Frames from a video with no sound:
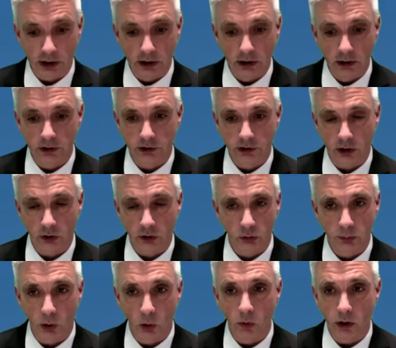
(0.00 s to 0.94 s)
in the test
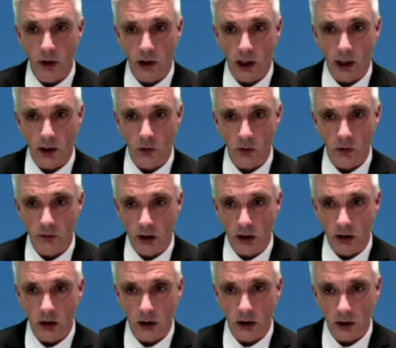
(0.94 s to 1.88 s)
report that they are
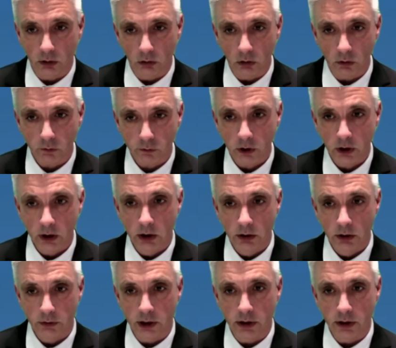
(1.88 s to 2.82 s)
unclear of,
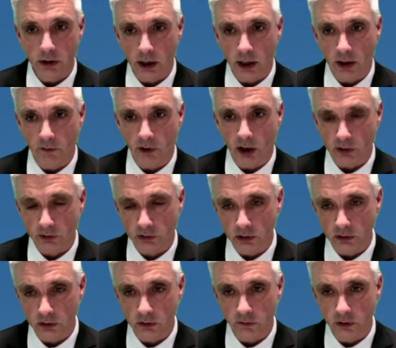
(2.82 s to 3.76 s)
then they have access
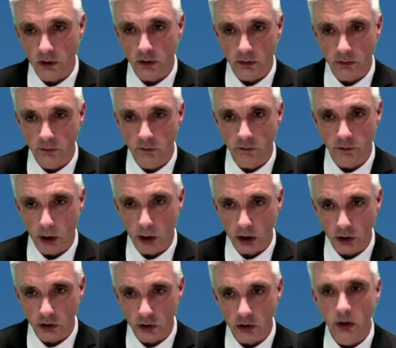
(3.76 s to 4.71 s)
to further
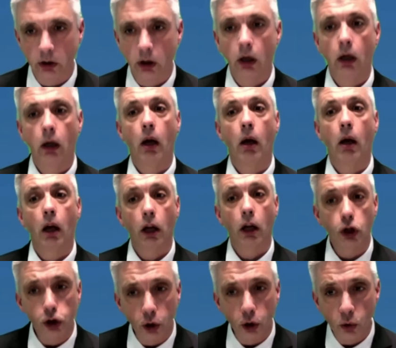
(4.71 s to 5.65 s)
information.
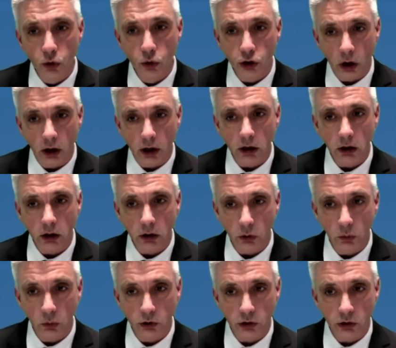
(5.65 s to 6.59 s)
Usually you
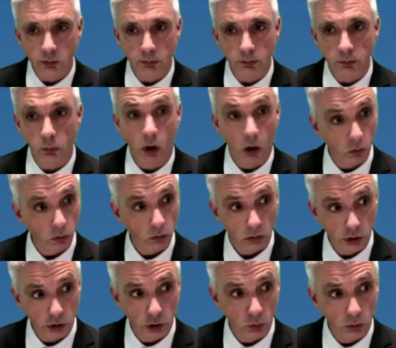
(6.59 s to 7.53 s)
would just,
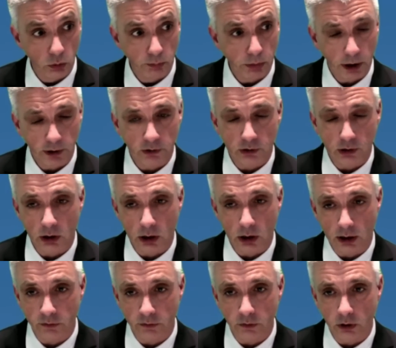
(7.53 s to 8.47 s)
you would base the
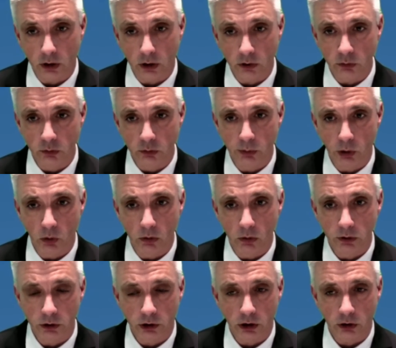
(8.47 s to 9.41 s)
classification report on
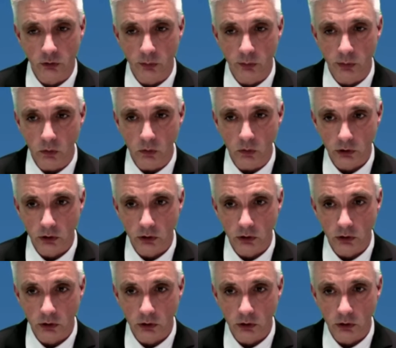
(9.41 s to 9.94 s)
the test report.